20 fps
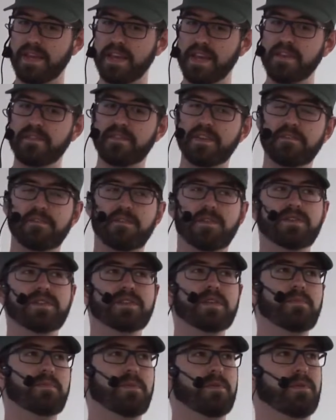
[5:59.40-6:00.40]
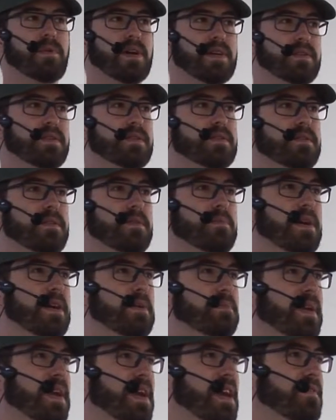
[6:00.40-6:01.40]
Even for simple ones, you
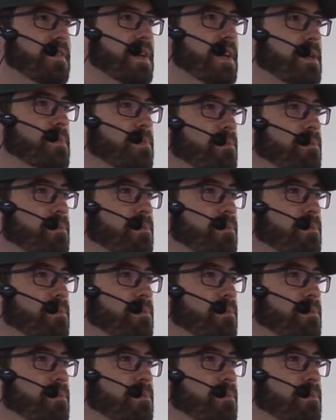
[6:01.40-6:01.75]
might be having a